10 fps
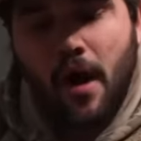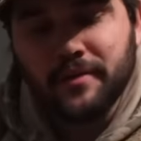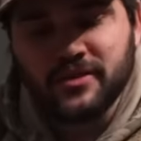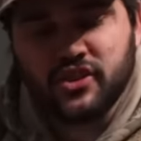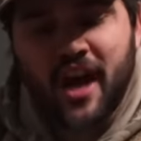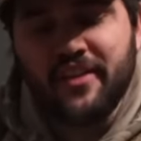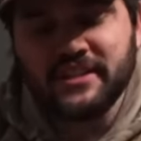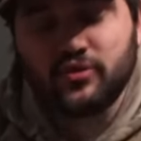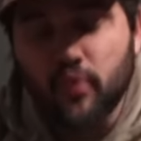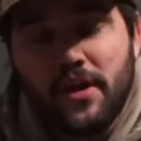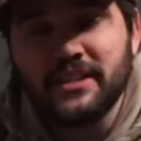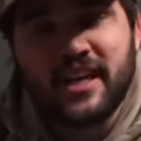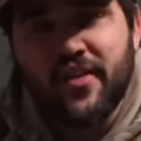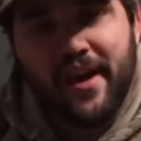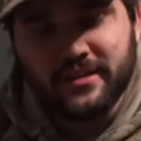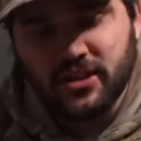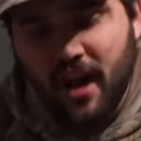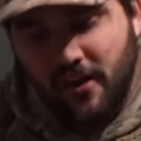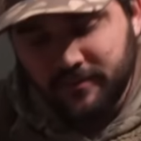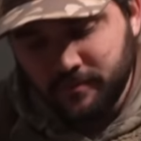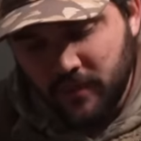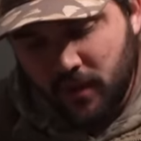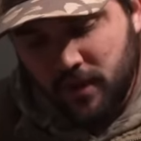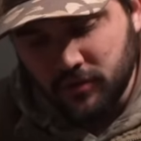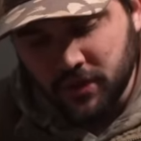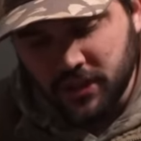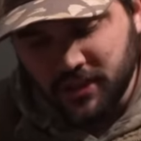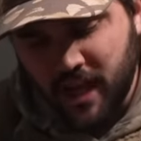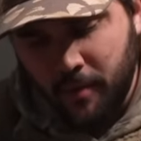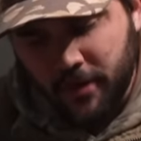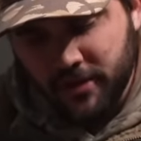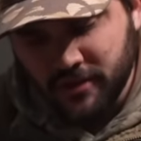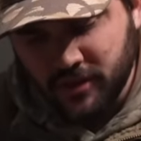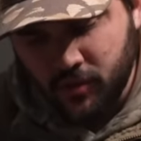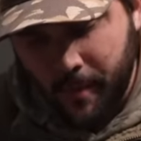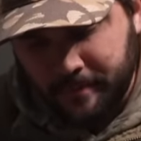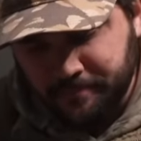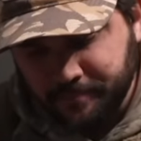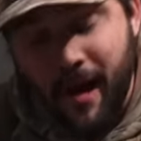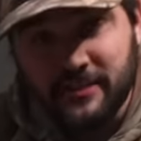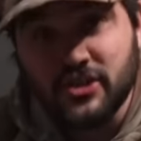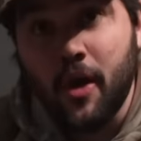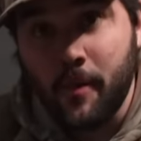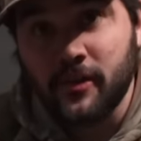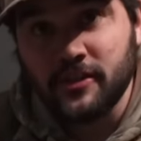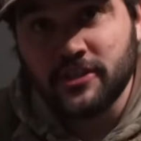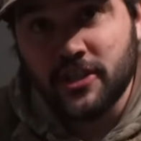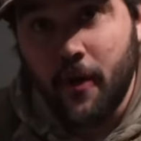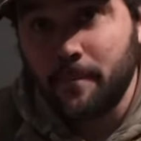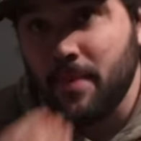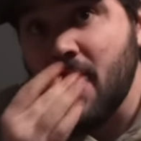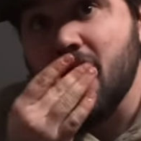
It's not, it's really not that tough. I think we did a really good job on cooking this one. I didn't tell them hungry or no. Yeah.